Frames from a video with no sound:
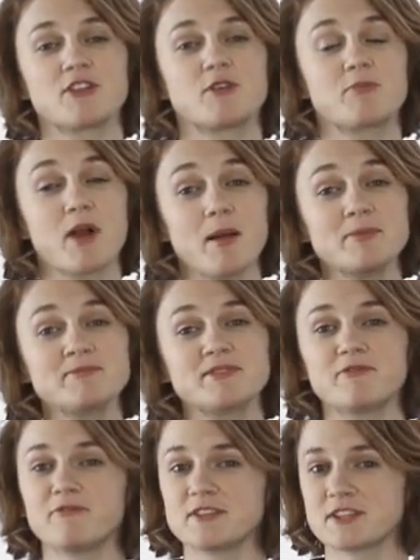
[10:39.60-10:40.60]
The problems
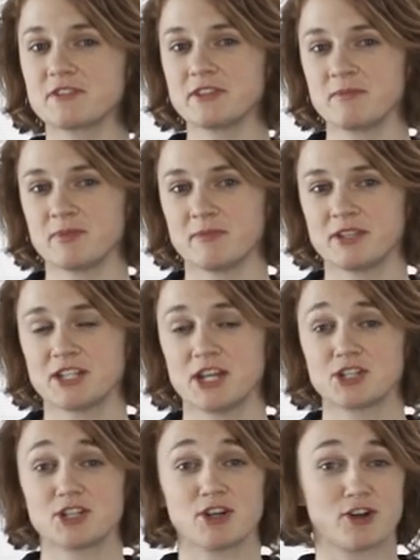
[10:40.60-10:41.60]
of physical
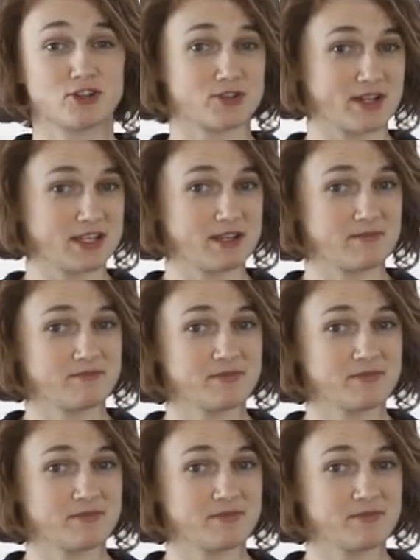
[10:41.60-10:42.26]
implementation are tricky,